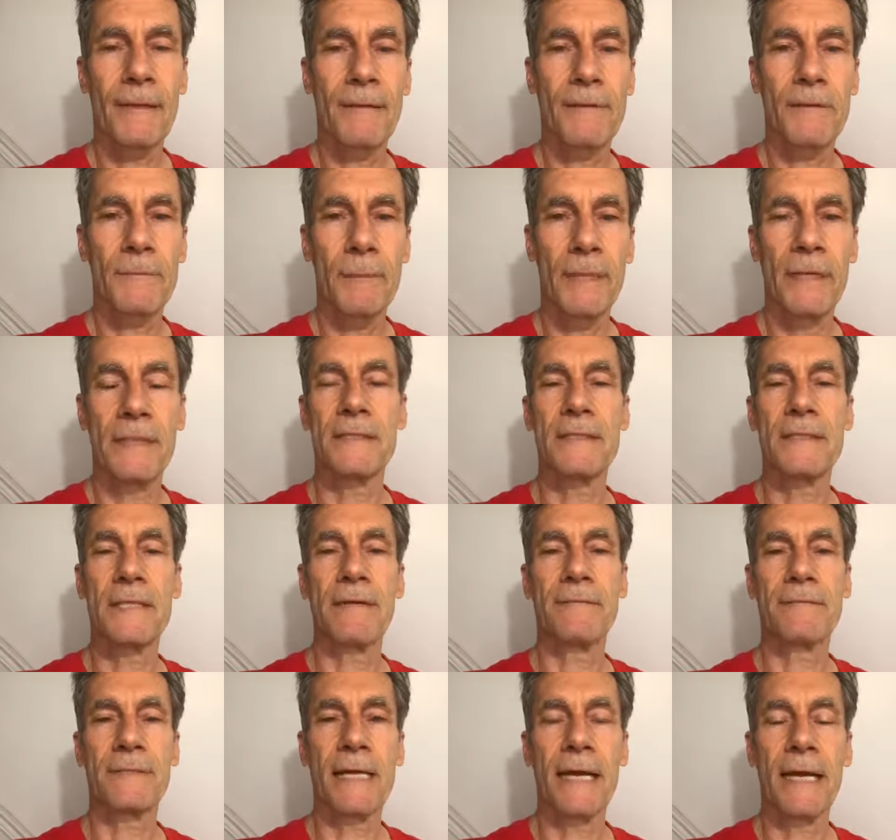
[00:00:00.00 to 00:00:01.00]
It's been a
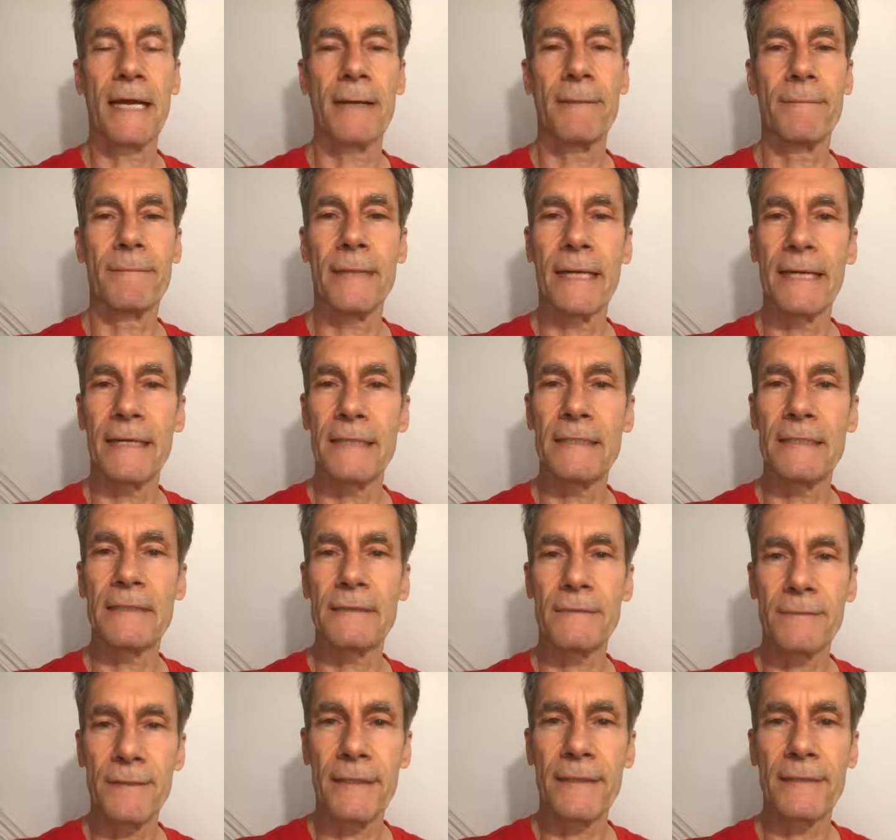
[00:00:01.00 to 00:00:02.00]
tough time, I
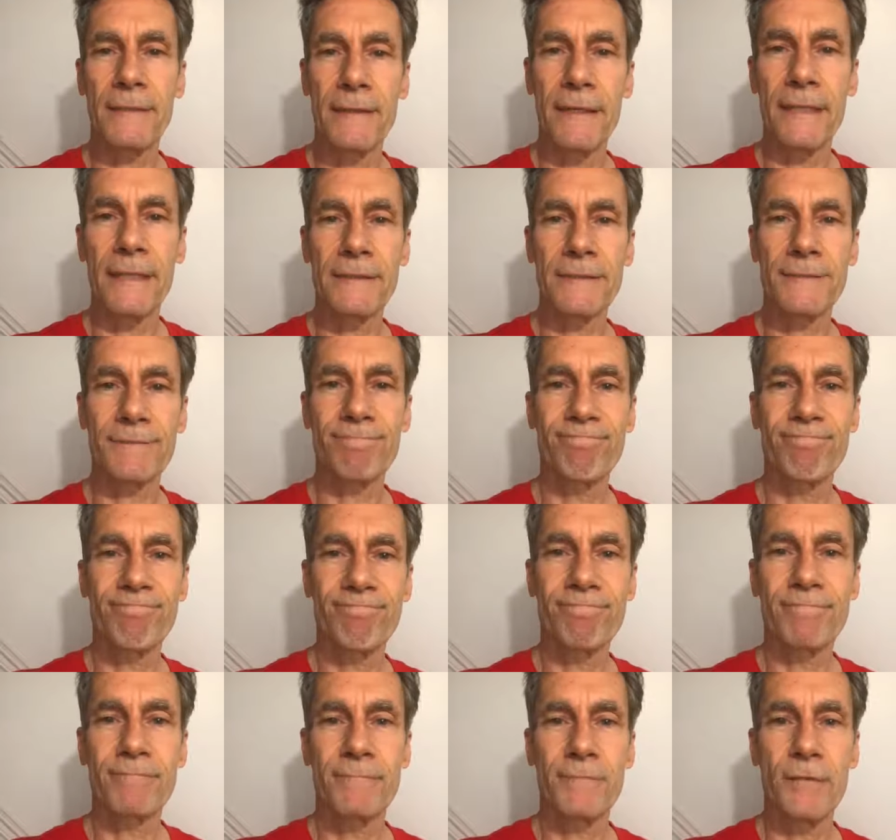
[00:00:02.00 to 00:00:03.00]
guess, right? The last
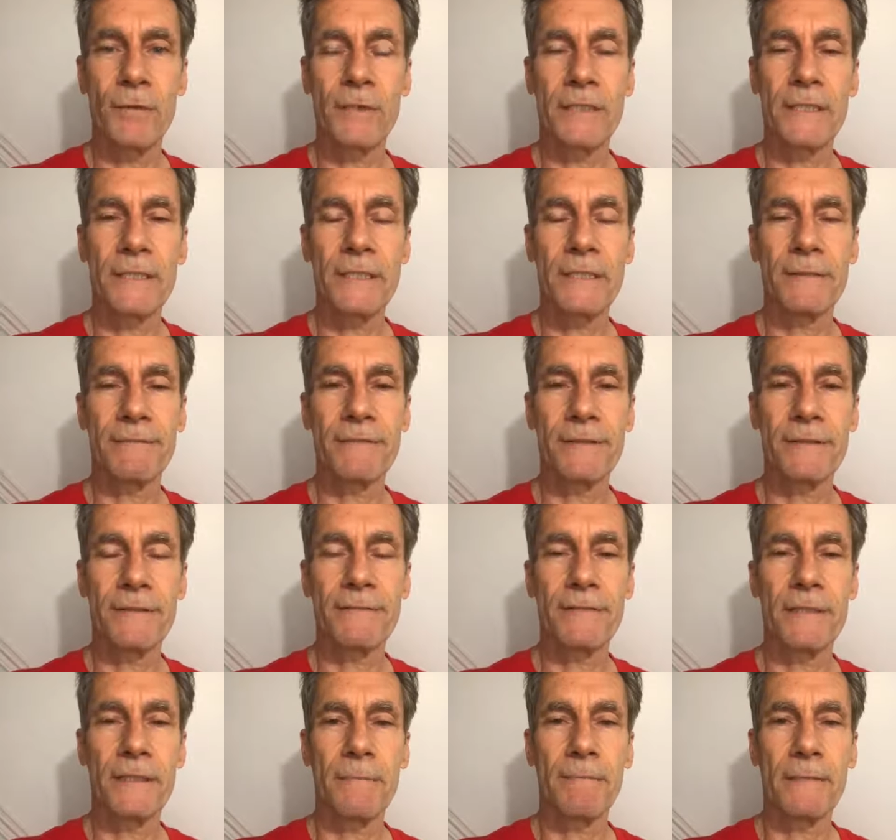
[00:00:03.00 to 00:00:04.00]
14,
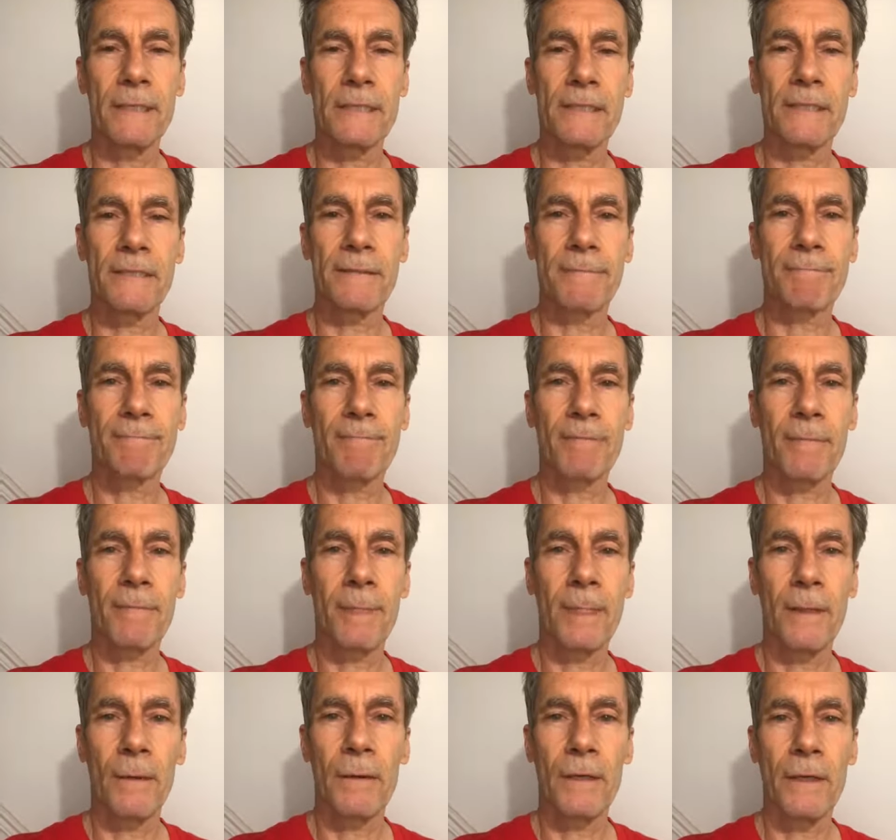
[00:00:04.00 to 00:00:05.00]
15 months.
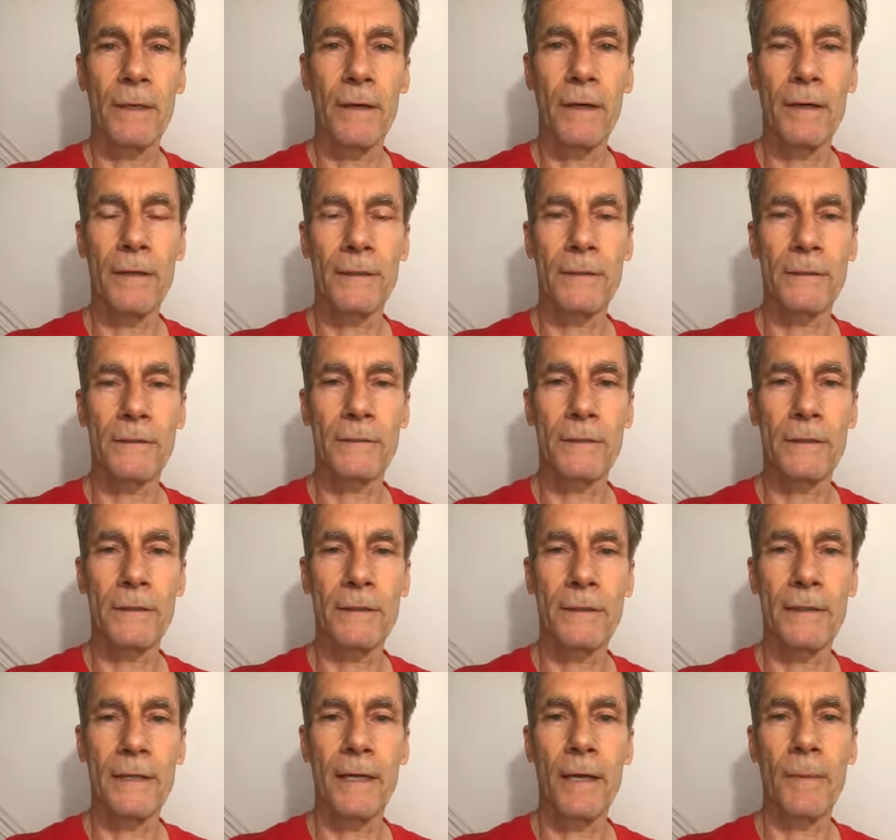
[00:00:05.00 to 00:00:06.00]
We could all use a
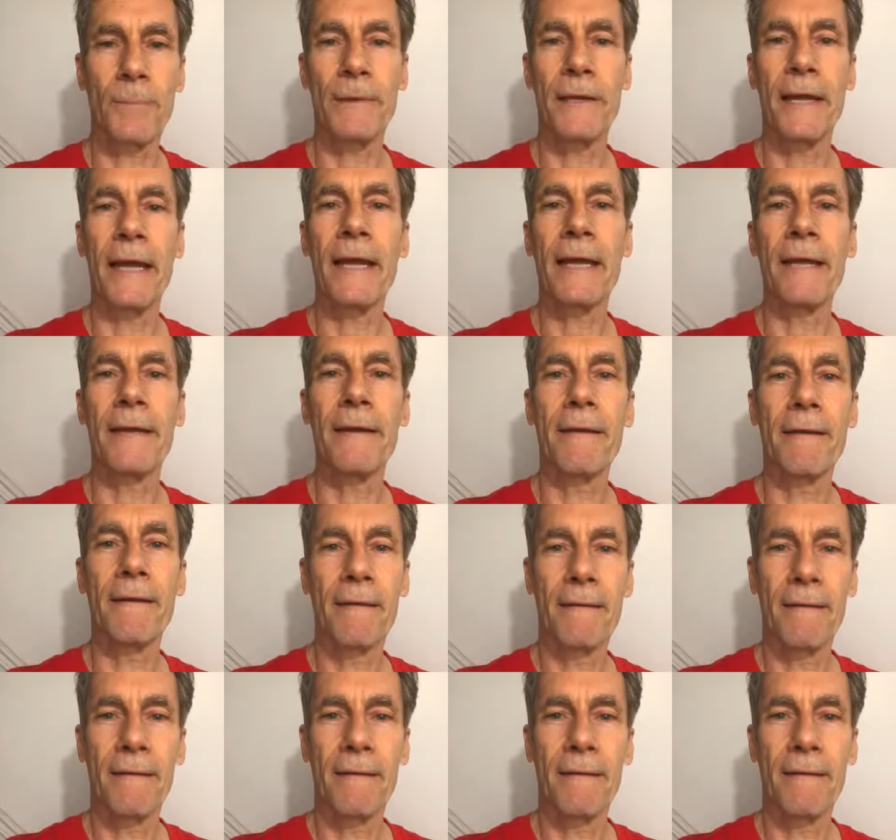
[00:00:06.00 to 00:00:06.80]
little helping hand.